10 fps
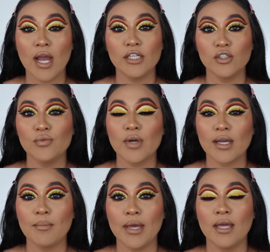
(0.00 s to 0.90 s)
I do
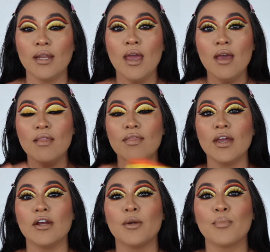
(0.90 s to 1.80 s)
recommend
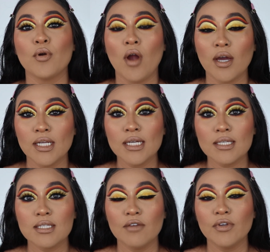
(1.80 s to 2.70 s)
their
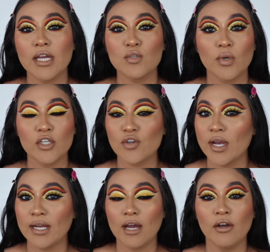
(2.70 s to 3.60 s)
products if you guys want to try it out,